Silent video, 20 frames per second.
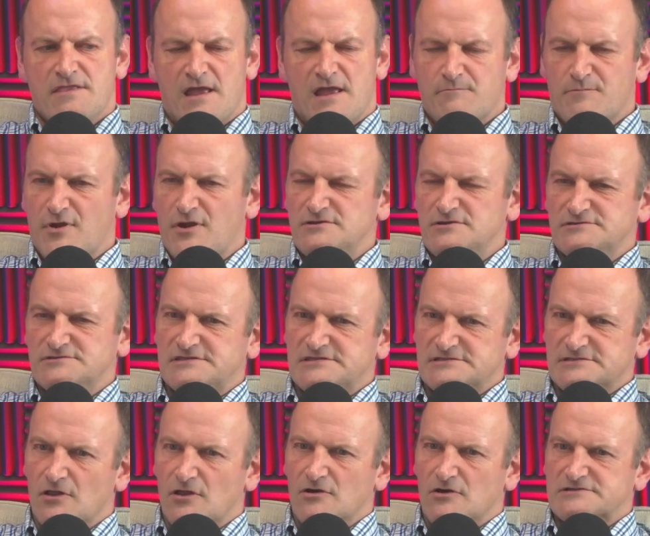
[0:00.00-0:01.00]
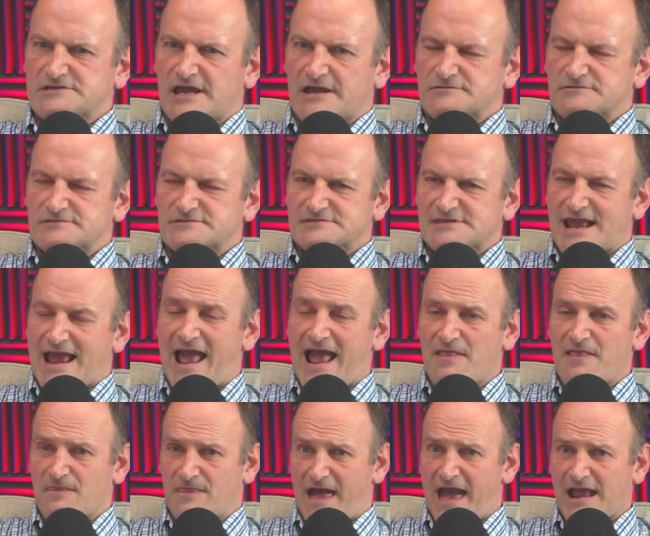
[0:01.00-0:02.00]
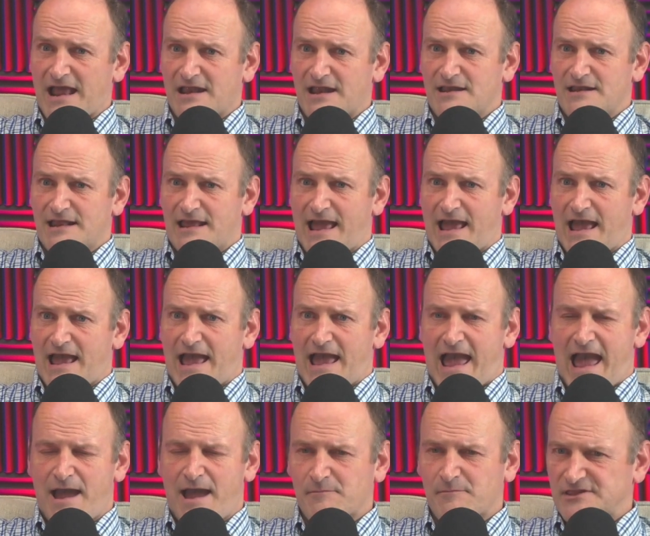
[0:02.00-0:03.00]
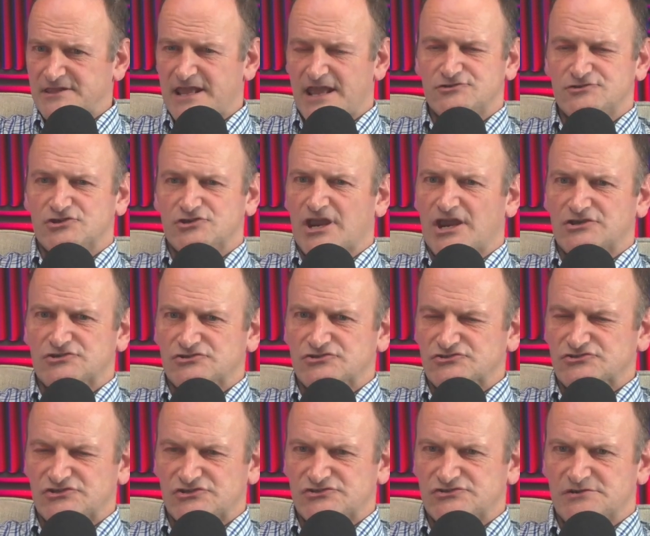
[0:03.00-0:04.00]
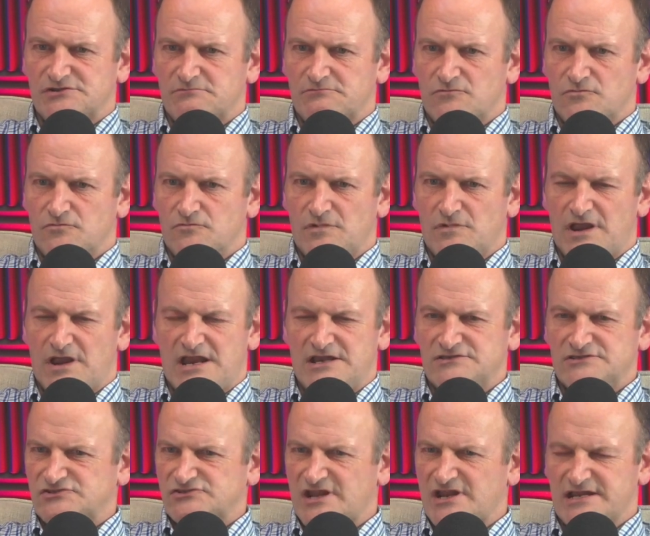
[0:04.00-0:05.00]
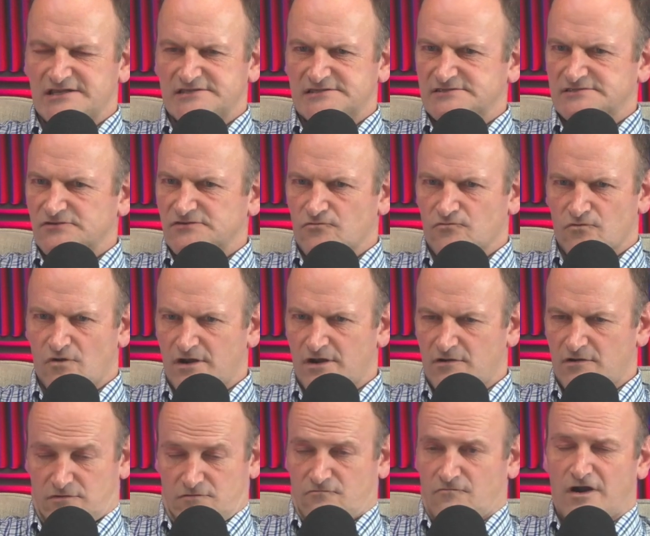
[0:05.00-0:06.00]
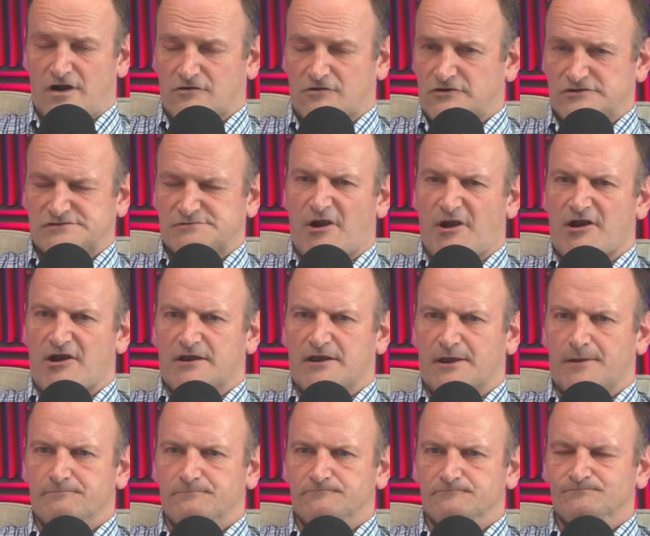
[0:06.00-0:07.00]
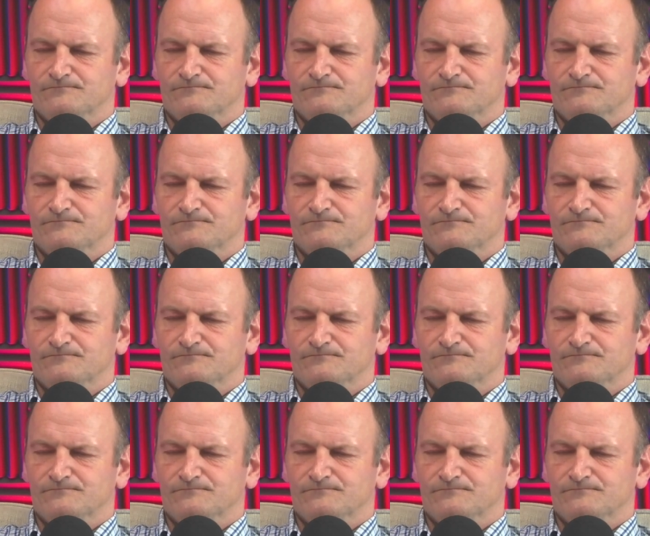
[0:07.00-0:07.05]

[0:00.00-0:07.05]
They imposed these lockdowns, and that hammered the education system in states right across America.